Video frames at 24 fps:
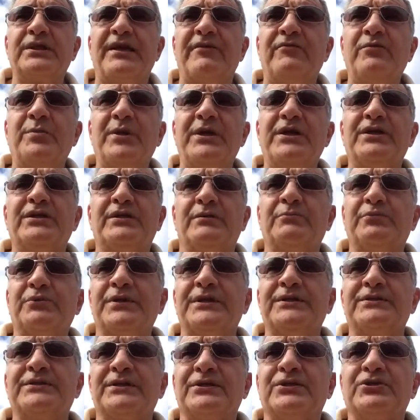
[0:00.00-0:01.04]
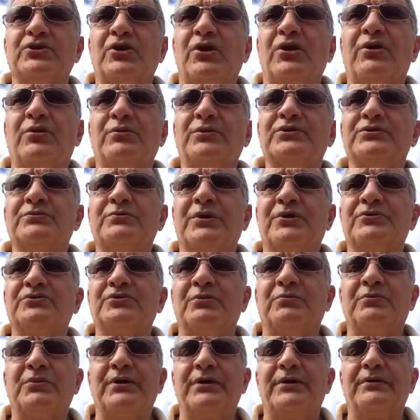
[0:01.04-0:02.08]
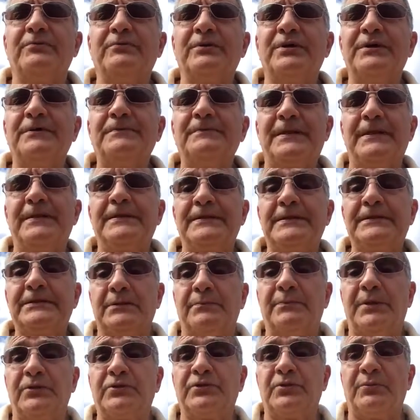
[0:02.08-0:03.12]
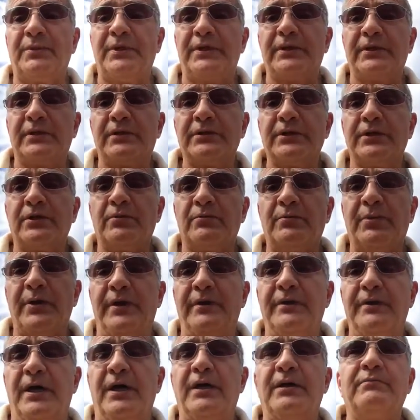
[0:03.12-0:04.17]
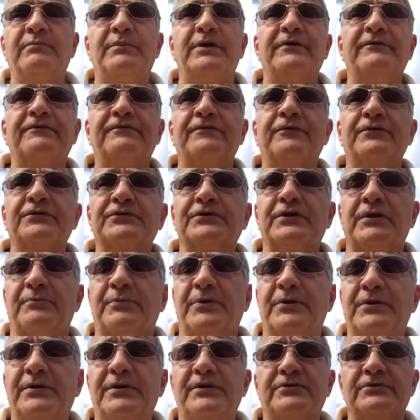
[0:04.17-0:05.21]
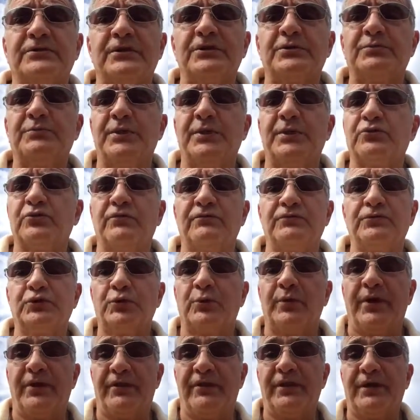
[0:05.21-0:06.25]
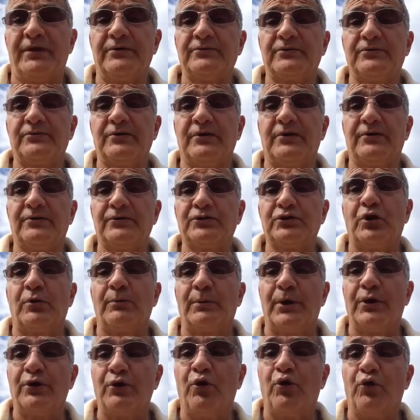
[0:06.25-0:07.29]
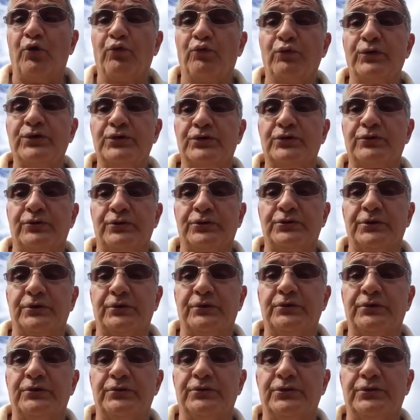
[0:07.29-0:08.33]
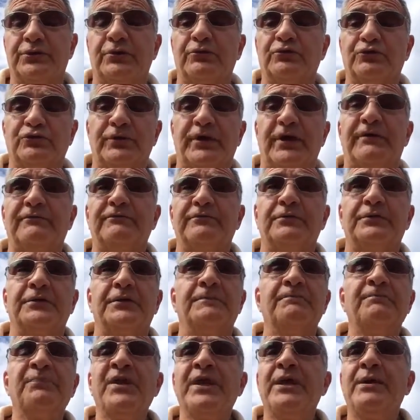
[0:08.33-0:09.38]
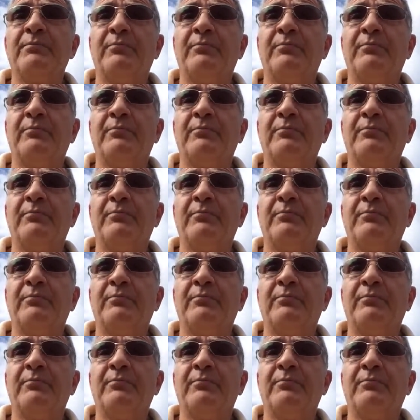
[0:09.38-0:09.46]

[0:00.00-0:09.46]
everybody complains that it's always about the money. Well, it's about the money a little bit. Now, my first couple of years, I spent over $20,000 on my own researching Kyusho, traveling,